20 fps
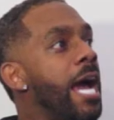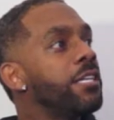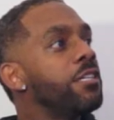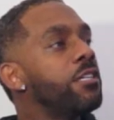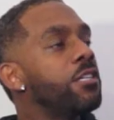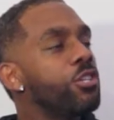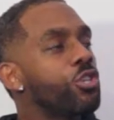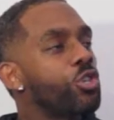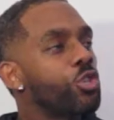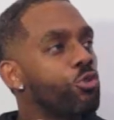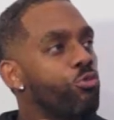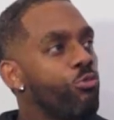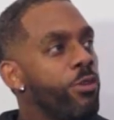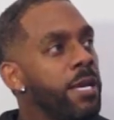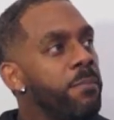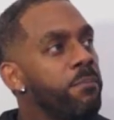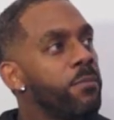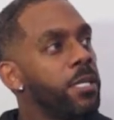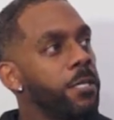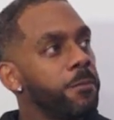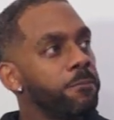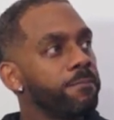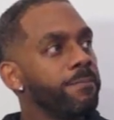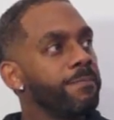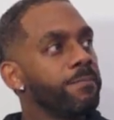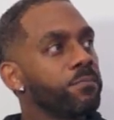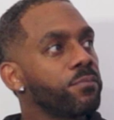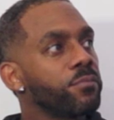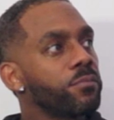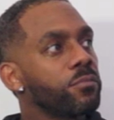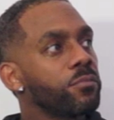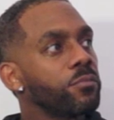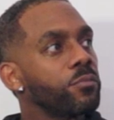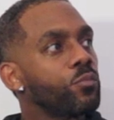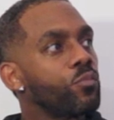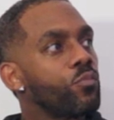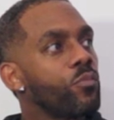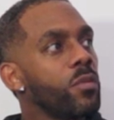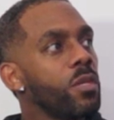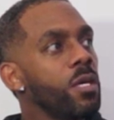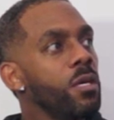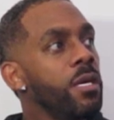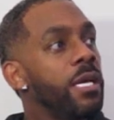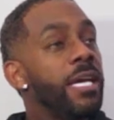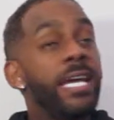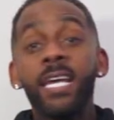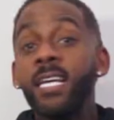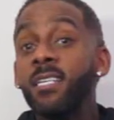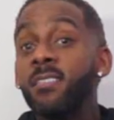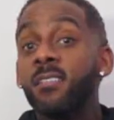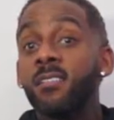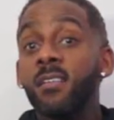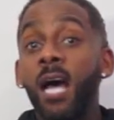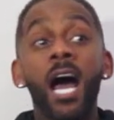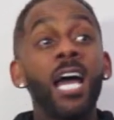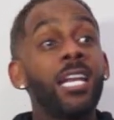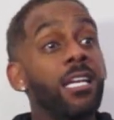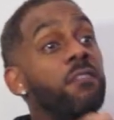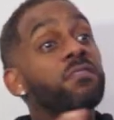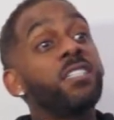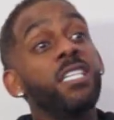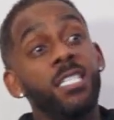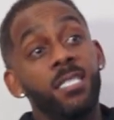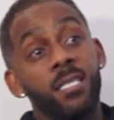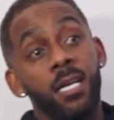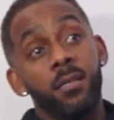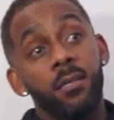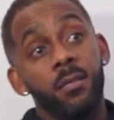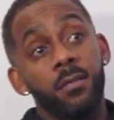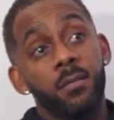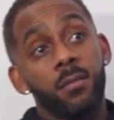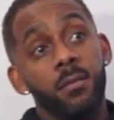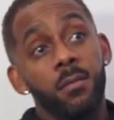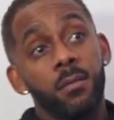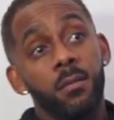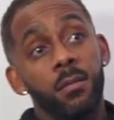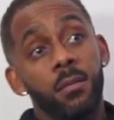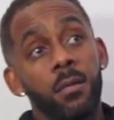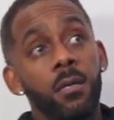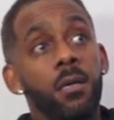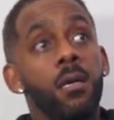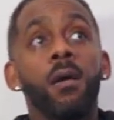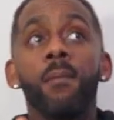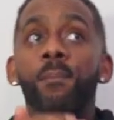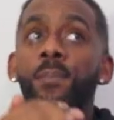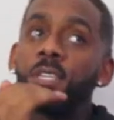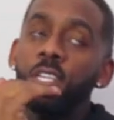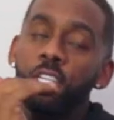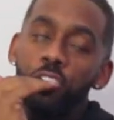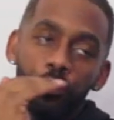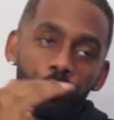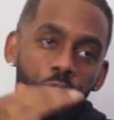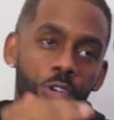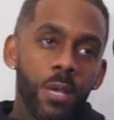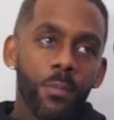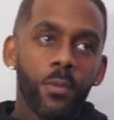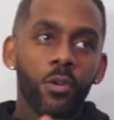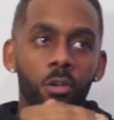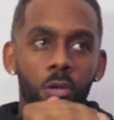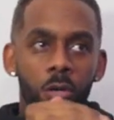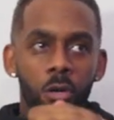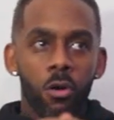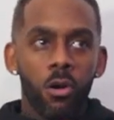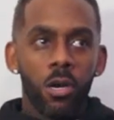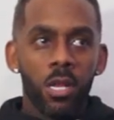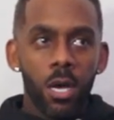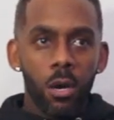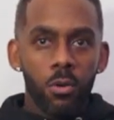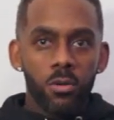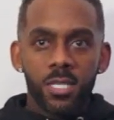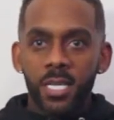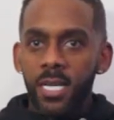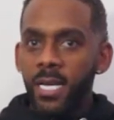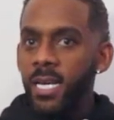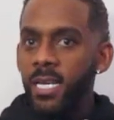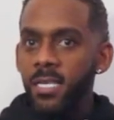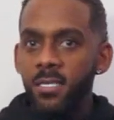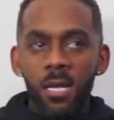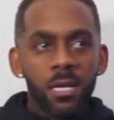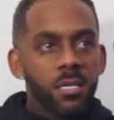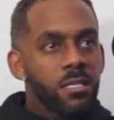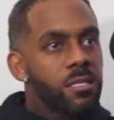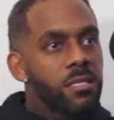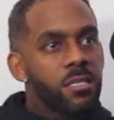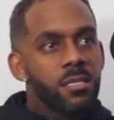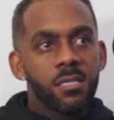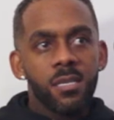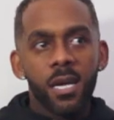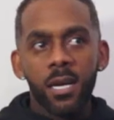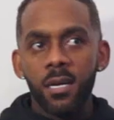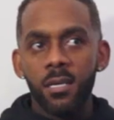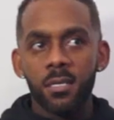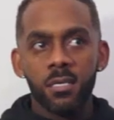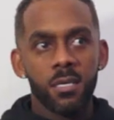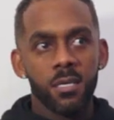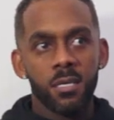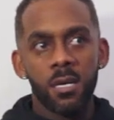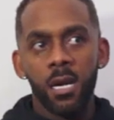And the treatment is, I love the EastEnders. But the treatment on Hollyoaks is second to